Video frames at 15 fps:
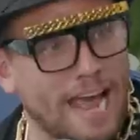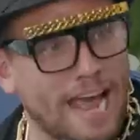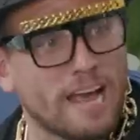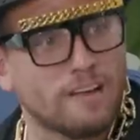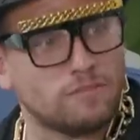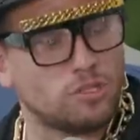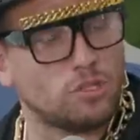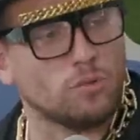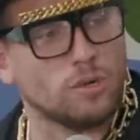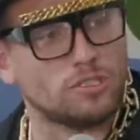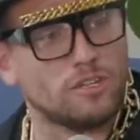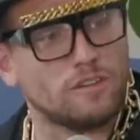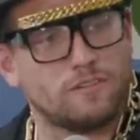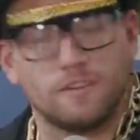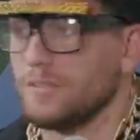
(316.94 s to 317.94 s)
have
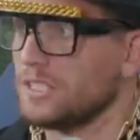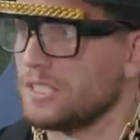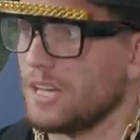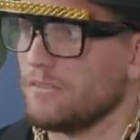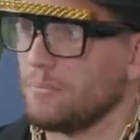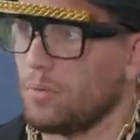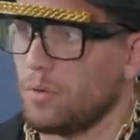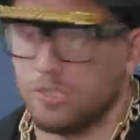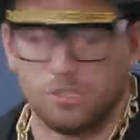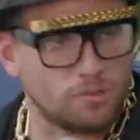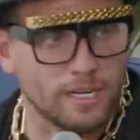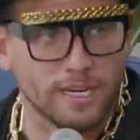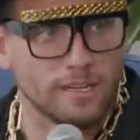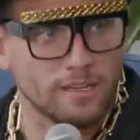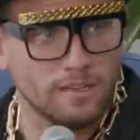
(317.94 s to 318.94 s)
257 point
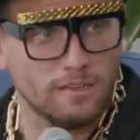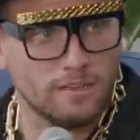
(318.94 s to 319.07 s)
tree.